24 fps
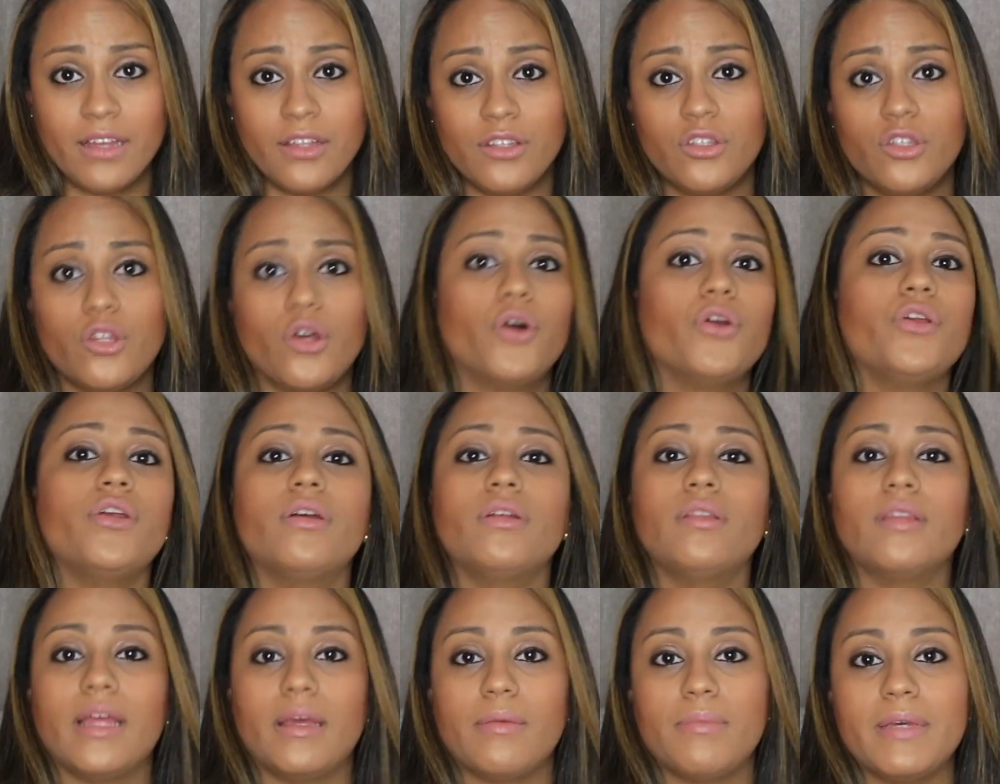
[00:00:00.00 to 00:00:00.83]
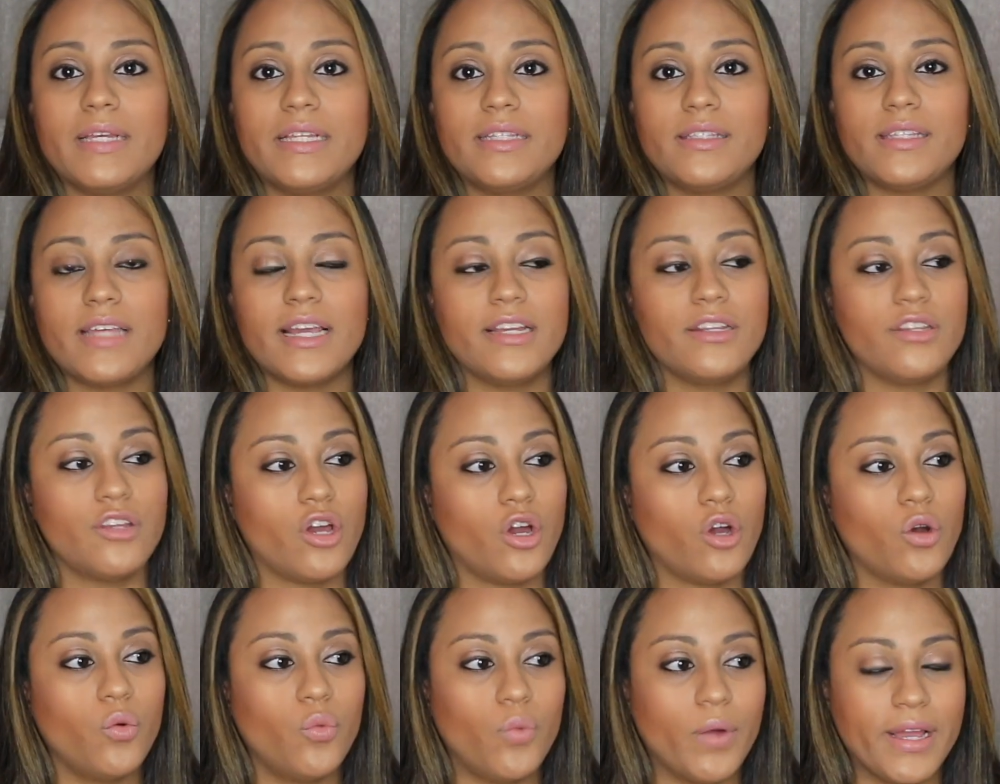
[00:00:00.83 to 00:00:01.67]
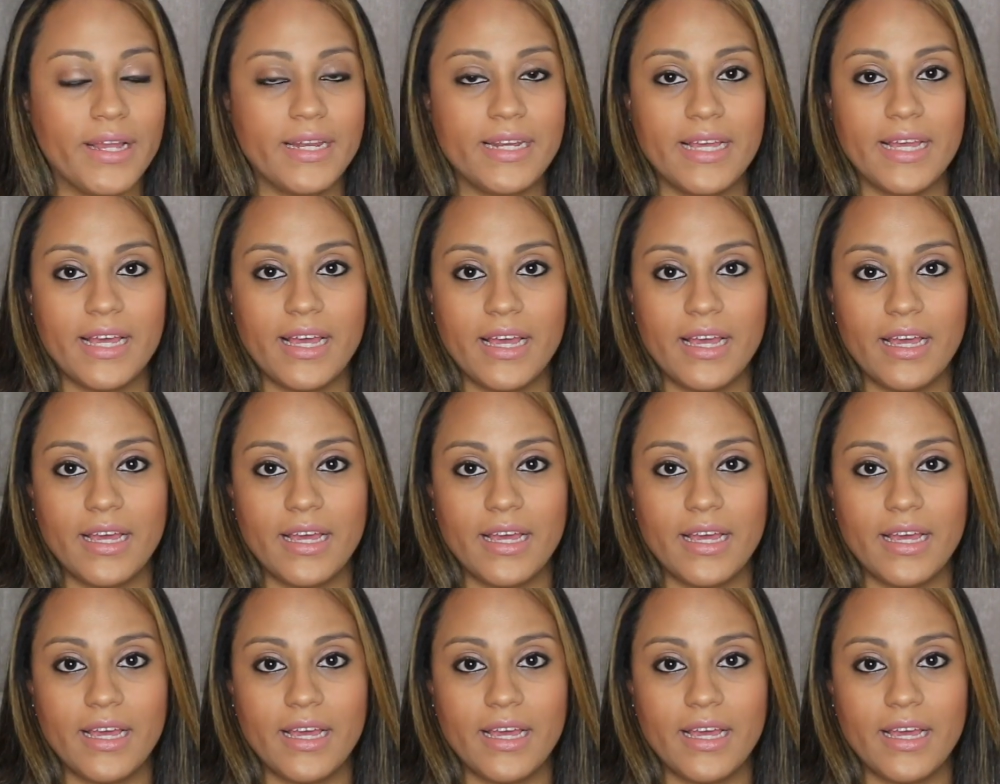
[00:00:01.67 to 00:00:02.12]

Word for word: Know your limits and know when